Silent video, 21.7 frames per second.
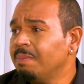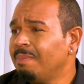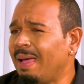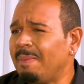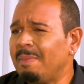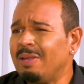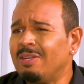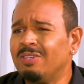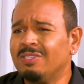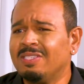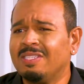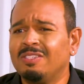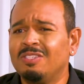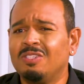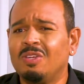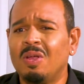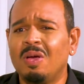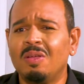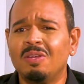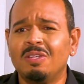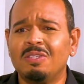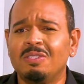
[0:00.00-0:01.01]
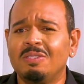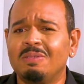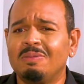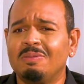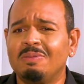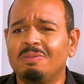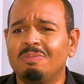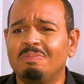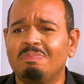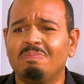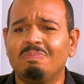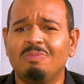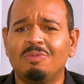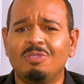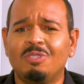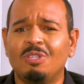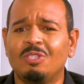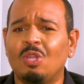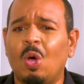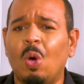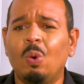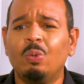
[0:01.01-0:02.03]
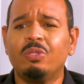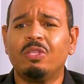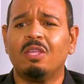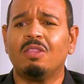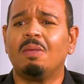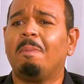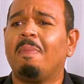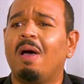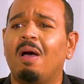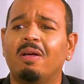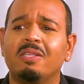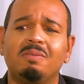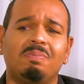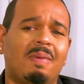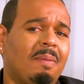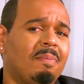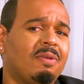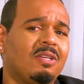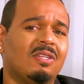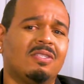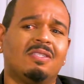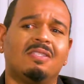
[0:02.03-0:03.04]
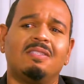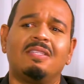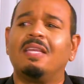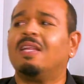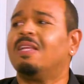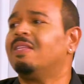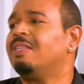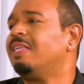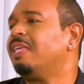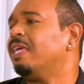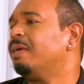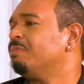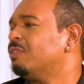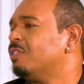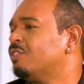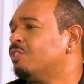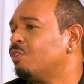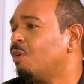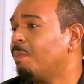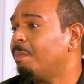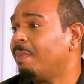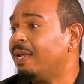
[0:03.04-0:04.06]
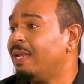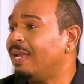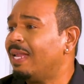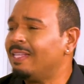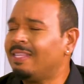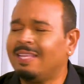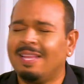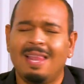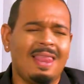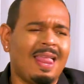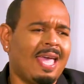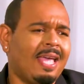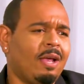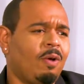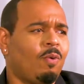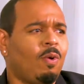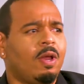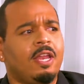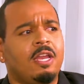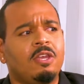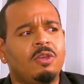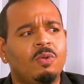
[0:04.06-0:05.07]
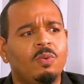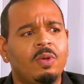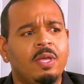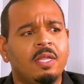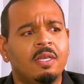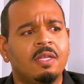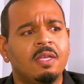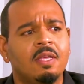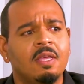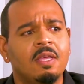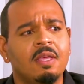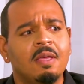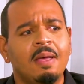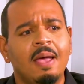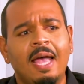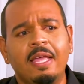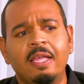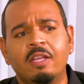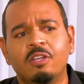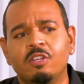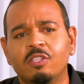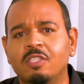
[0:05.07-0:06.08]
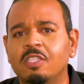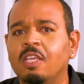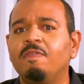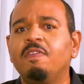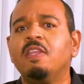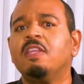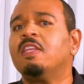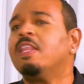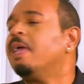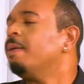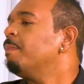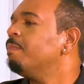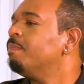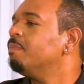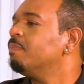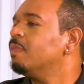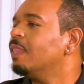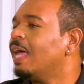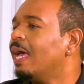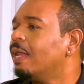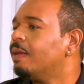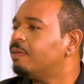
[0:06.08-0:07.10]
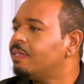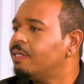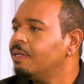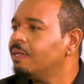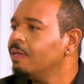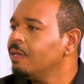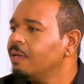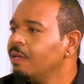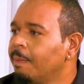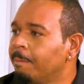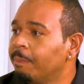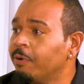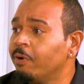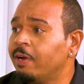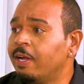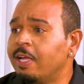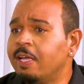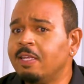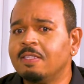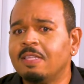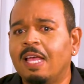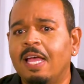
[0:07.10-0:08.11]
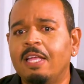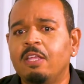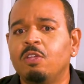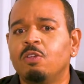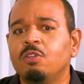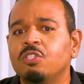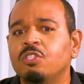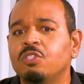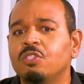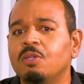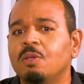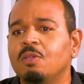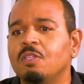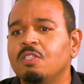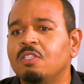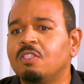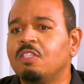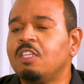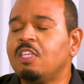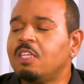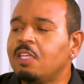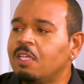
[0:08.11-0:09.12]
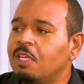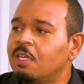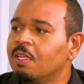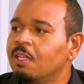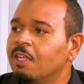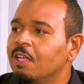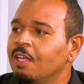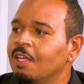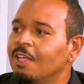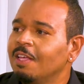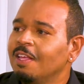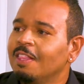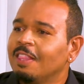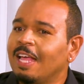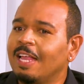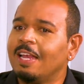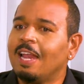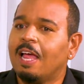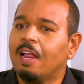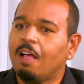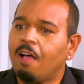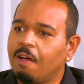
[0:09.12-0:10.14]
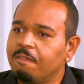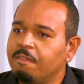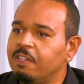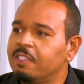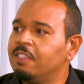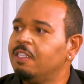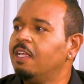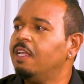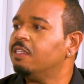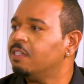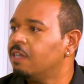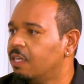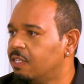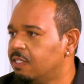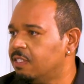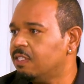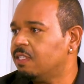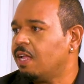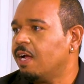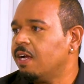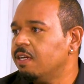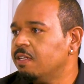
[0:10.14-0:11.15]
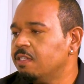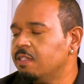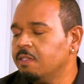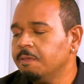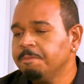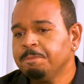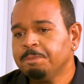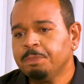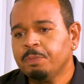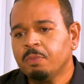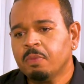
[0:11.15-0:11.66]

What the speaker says: Might be just out of the box, might be just send a DM to somebody that you like what they're doing, and you're just giving them that praise, and you'll see that conversation starts.